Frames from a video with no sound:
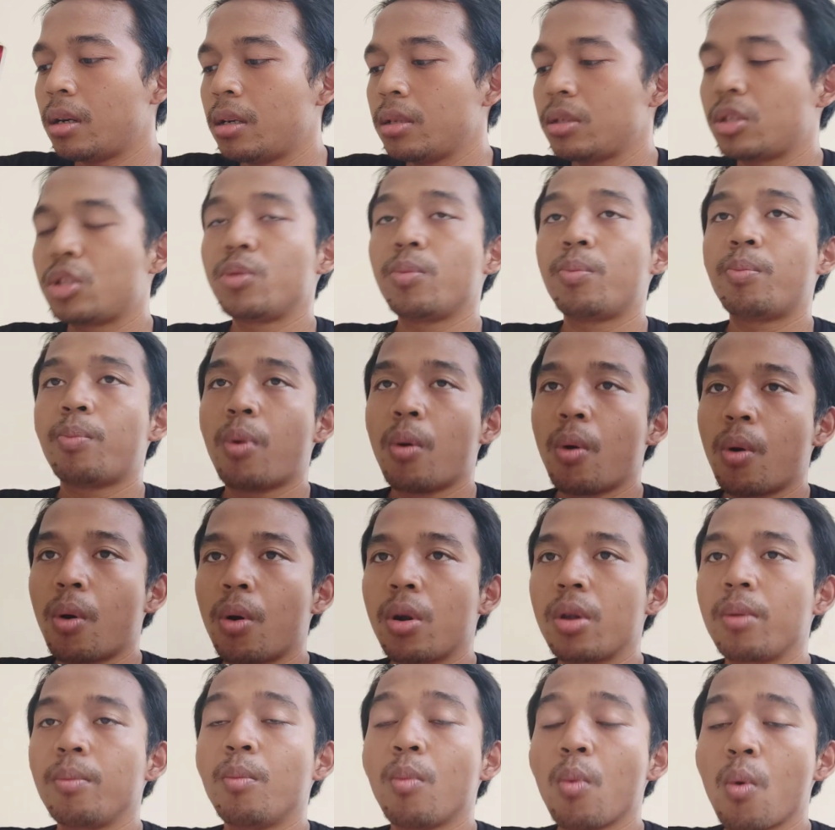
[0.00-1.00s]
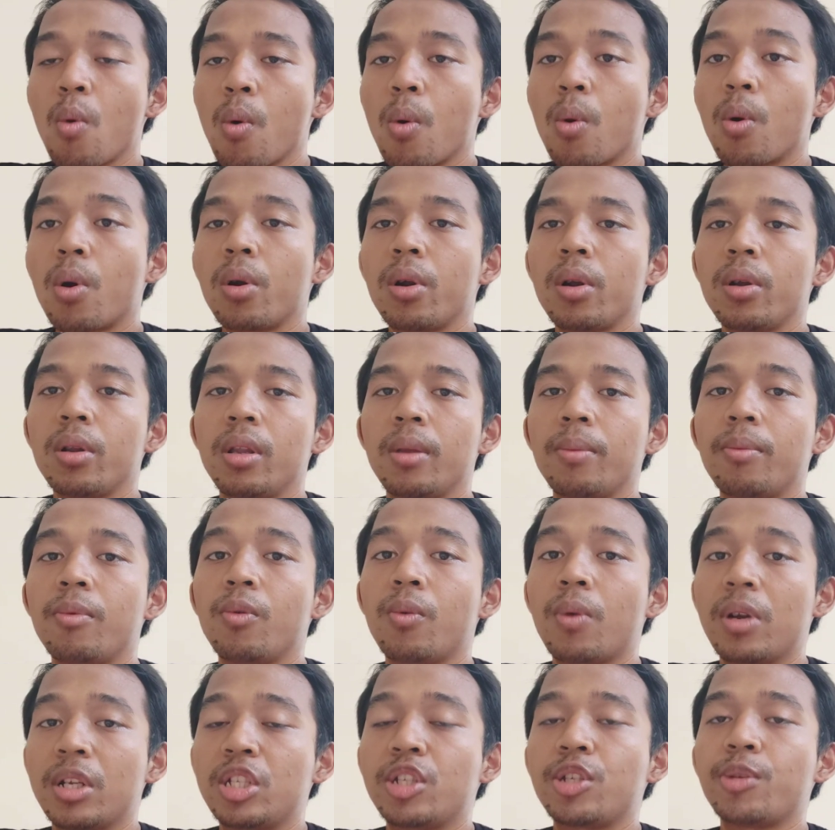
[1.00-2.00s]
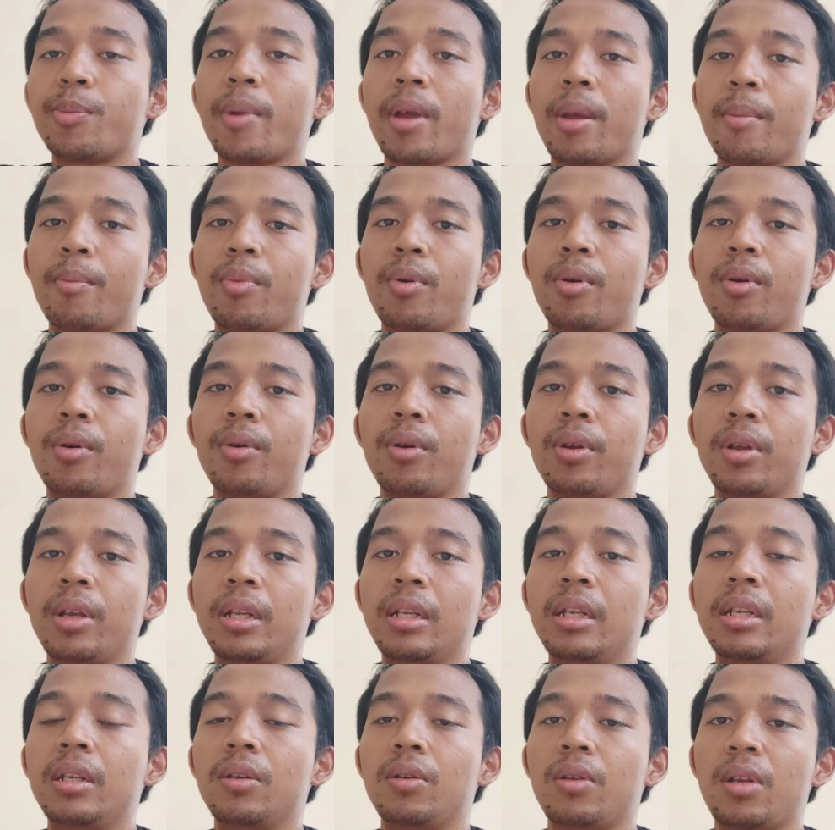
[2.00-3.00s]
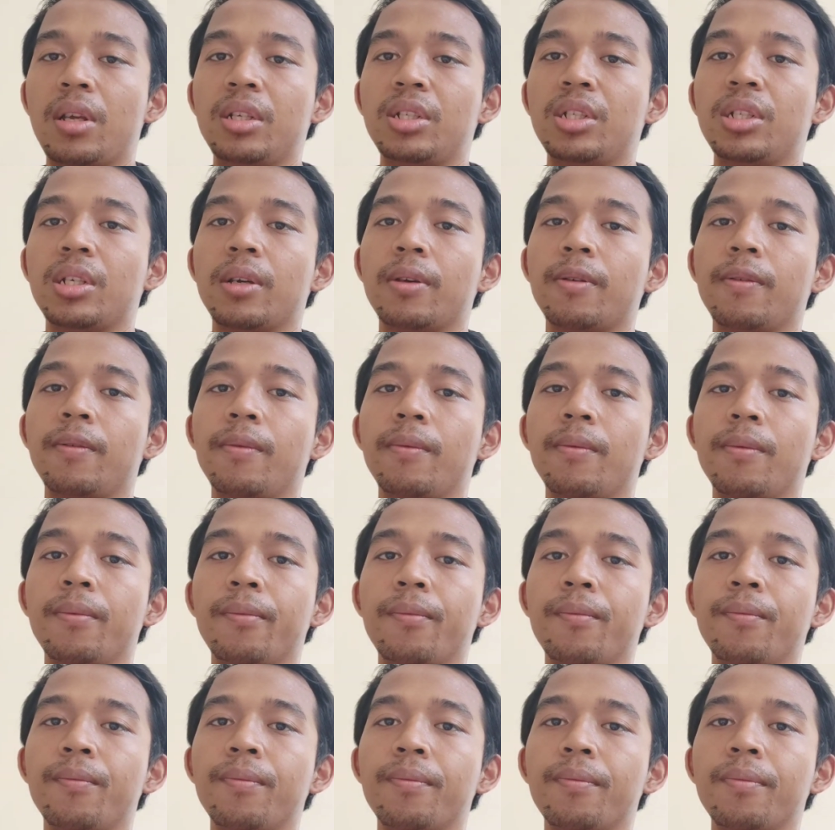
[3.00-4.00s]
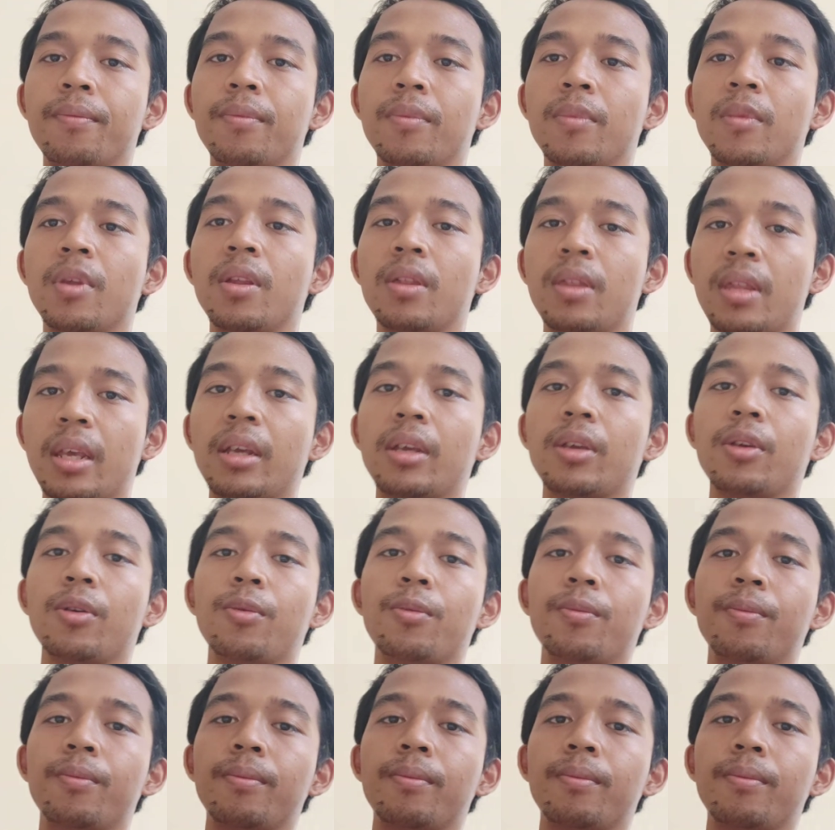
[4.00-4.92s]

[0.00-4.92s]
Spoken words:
support more the waste paper in Indonesia. Thank you.